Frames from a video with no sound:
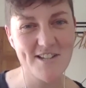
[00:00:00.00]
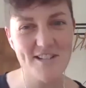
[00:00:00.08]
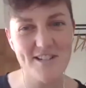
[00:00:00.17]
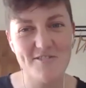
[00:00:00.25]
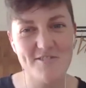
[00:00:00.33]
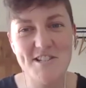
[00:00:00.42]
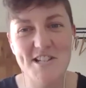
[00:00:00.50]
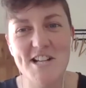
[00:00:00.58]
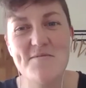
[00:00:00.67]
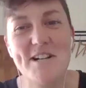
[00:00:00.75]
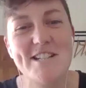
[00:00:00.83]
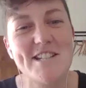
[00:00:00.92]
critically
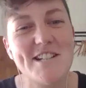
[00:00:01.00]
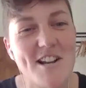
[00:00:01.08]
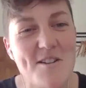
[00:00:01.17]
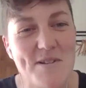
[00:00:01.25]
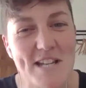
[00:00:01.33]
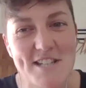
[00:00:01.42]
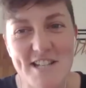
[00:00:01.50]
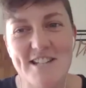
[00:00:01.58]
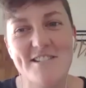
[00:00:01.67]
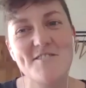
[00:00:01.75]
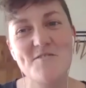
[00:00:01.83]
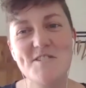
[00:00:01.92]
minded global
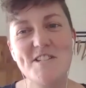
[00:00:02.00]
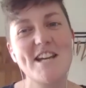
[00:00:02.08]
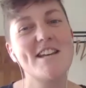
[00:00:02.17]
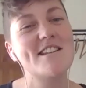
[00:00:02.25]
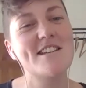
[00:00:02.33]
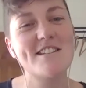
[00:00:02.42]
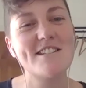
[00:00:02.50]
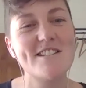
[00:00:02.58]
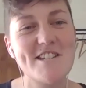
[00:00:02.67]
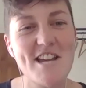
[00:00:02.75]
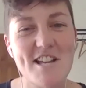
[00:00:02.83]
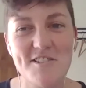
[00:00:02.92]
educators all together,
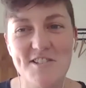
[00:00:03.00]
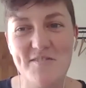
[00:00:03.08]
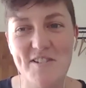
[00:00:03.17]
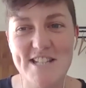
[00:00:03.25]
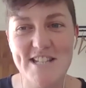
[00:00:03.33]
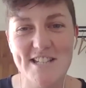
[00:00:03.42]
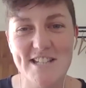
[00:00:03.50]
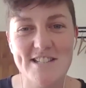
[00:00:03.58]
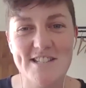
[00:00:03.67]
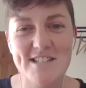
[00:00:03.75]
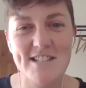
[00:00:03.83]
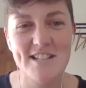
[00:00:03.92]
share lots of
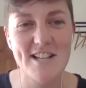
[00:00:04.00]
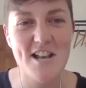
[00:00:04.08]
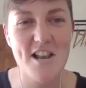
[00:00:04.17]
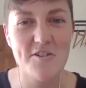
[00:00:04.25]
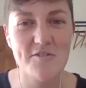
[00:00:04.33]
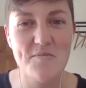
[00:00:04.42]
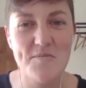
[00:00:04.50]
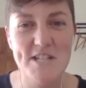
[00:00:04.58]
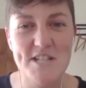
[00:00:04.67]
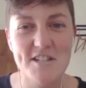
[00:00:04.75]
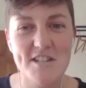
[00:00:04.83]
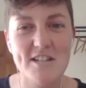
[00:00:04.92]
ideas, learn from
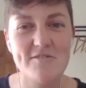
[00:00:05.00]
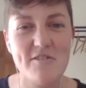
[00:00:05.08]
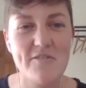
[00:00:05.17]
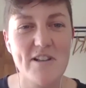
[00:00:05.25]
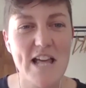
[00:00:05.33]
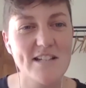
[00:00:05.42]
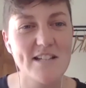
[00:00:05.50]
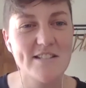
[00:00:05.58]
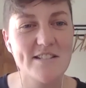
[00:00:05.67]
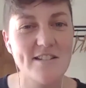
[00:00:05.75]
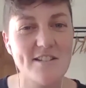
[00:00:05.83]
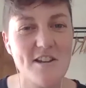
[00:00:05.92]
each other and reflect
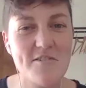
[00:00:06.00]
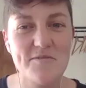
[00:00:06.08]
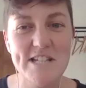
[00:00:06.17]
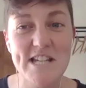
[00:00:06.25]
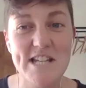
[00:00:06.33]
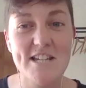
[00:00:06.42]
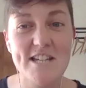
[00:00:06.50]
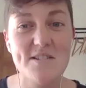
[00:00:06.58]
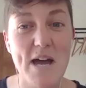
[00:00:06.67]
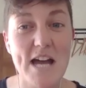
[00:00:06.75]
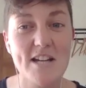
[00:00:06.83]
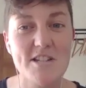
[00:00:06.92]
and hopefully take some
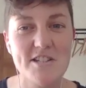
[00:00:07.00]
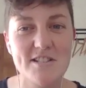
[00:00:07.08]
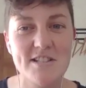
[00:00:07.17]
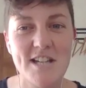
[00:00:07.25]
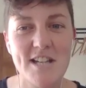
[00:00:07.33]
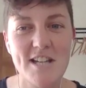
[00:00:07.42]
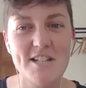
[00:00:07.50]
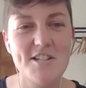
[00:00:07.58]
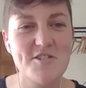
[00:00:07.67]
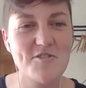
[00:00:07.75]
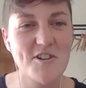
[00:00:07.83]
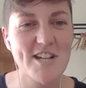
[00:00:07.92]
action to
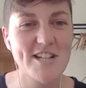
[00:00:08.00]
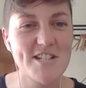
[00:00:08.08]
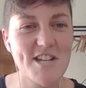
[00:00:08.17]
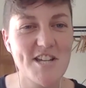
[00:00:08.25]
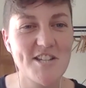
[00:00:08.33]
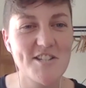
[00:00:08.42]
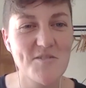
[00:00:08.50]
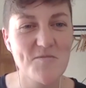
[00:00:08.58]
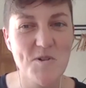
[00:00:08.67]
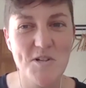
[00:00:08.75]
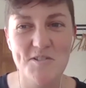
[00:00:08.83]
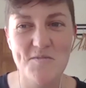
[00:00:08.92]
try and change the
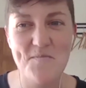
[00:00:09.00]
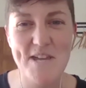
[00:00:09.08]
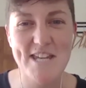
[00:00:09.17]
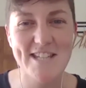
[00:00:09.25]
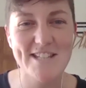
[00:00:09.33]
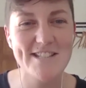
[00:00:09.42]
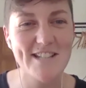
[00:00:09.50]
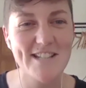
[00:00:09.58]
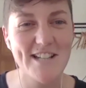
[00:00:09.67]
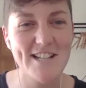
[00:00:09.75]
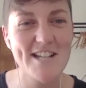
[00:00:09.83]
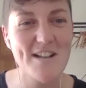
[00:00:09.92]
world and make it
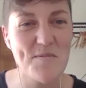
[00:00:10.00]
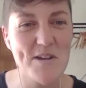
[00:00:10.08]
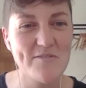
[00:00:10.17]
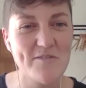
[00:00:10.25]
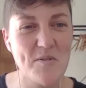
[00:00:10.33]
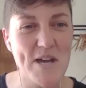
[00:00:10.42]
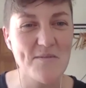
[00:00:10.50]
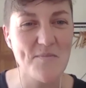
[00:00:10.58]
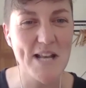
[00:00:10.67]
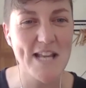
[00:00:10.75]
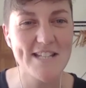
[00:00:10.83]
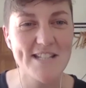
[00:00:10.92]
a little bit of a better
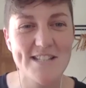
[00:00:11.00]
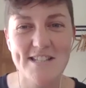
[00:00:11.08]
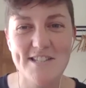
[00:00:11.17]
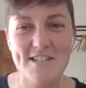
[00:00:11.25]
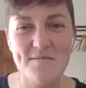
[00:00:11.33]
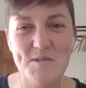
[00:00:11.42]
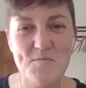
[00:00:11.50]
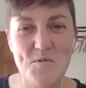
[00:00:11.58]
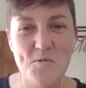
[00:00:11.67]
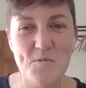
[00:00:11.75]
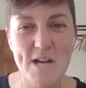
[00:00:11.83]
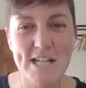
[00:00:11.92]
place in some
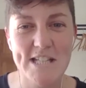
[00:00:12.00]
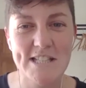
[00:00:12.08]
small way.